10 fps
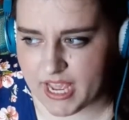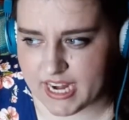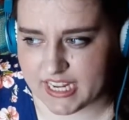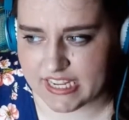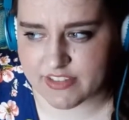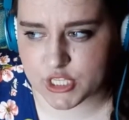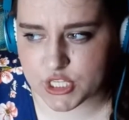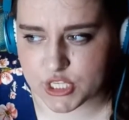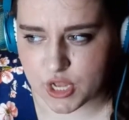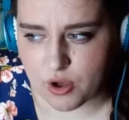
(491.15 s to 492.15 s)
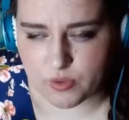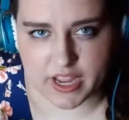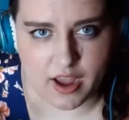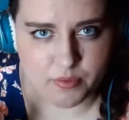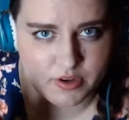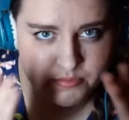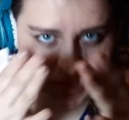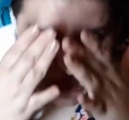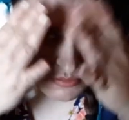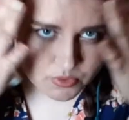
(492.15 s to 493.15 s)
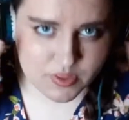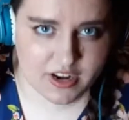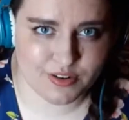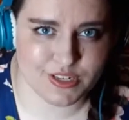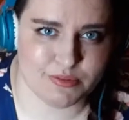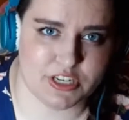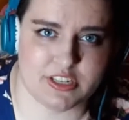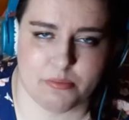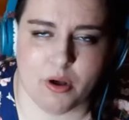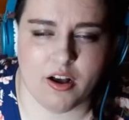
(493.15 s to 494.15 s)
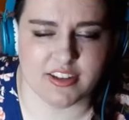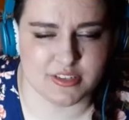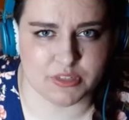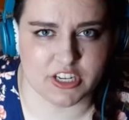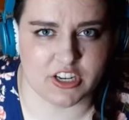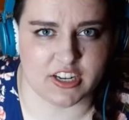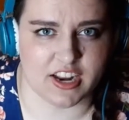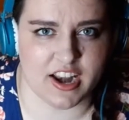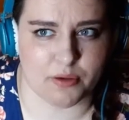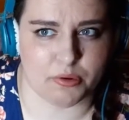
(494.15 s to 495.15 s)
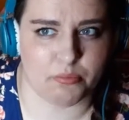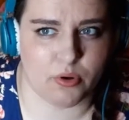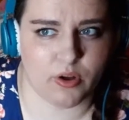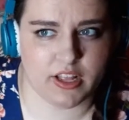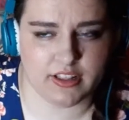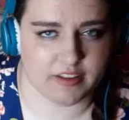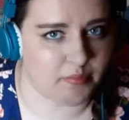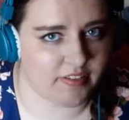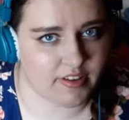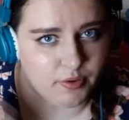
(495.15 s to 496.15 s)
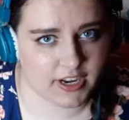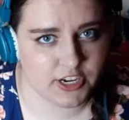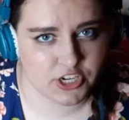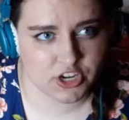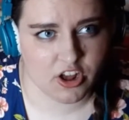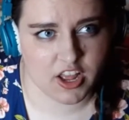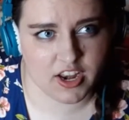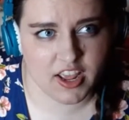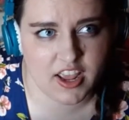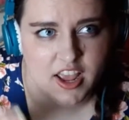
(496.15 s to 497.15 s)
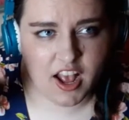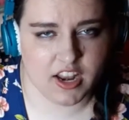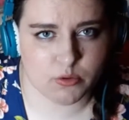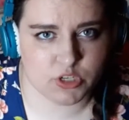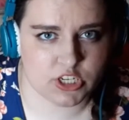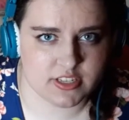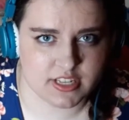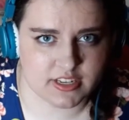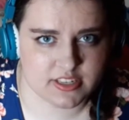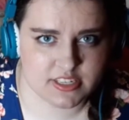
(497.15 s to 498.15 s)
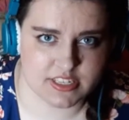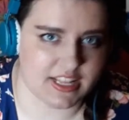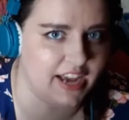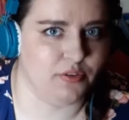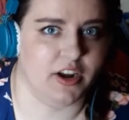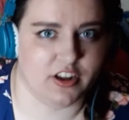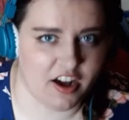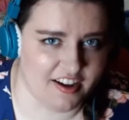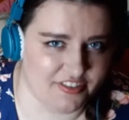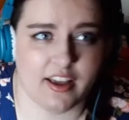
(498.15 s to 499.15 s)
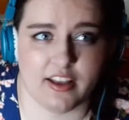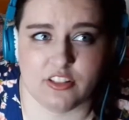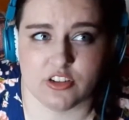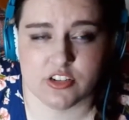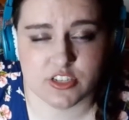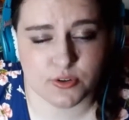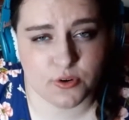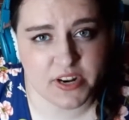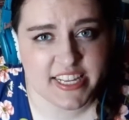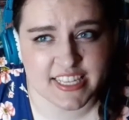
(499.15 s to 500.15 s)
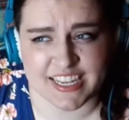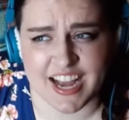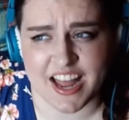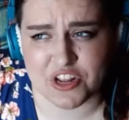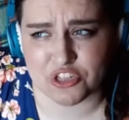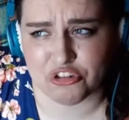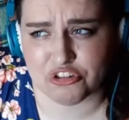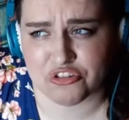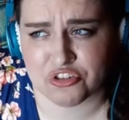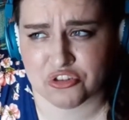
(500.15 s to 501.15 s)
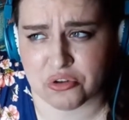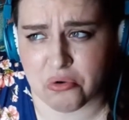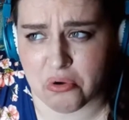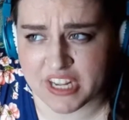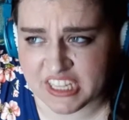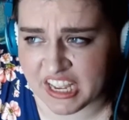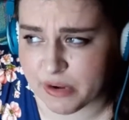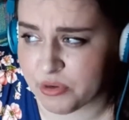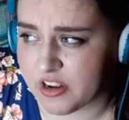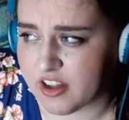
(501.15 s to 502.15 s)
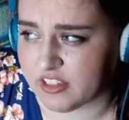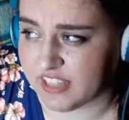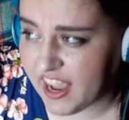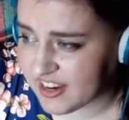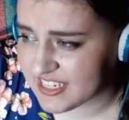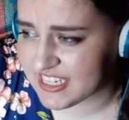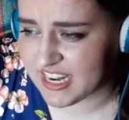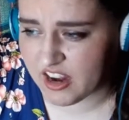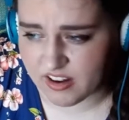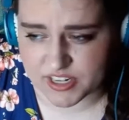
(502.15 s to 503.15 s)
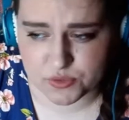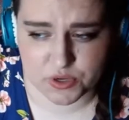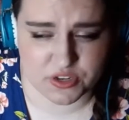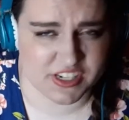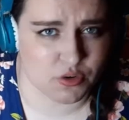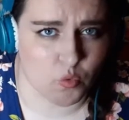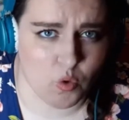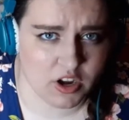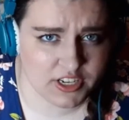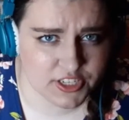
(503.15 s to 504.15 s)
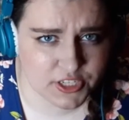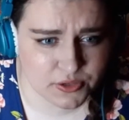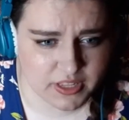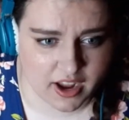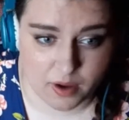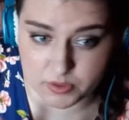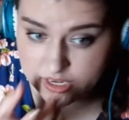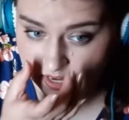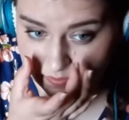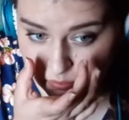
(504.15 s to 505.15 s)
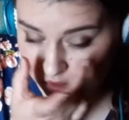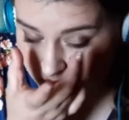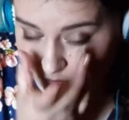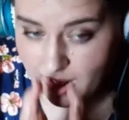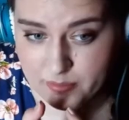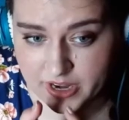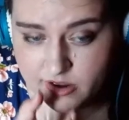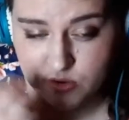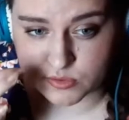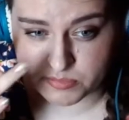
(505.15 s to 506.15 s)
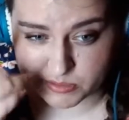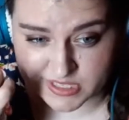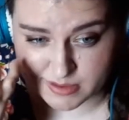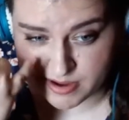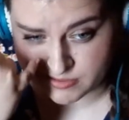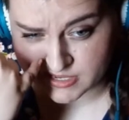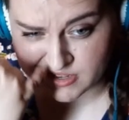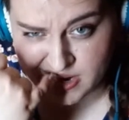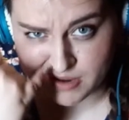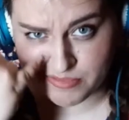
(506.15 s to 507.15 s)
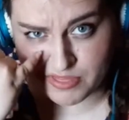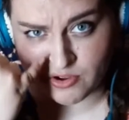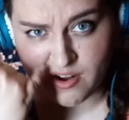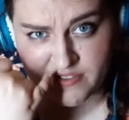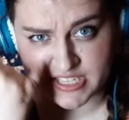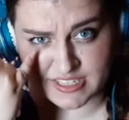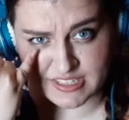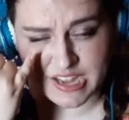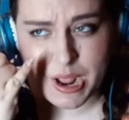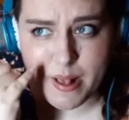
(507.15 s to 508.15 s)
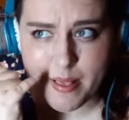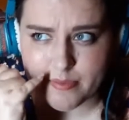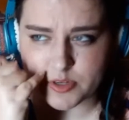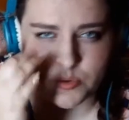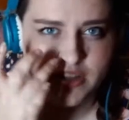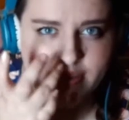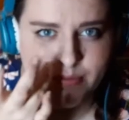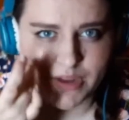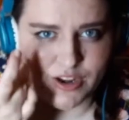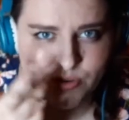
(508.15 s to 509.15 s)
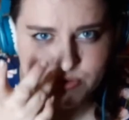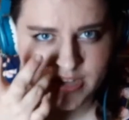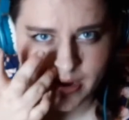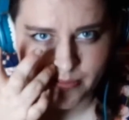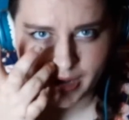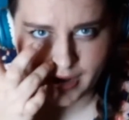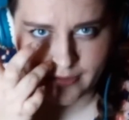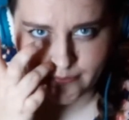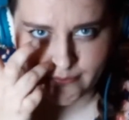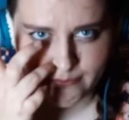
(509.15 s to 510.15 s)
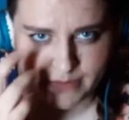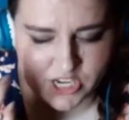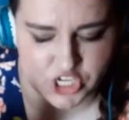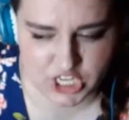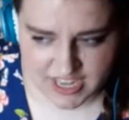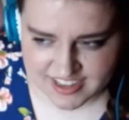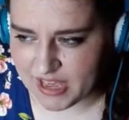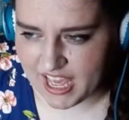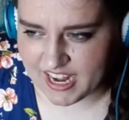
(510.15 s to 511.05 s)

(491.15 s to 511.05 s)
And even so, like I would smooth it out as much as I possibly could. And I would put like my foundation on and it would just like slide right off. It looked so greasy and it looked so oily, and it would collect in areas where you didn't want it to. Like I wouldn't even put it around my nose, but it would somehow still end up in the crevices between like my nose and my cheek.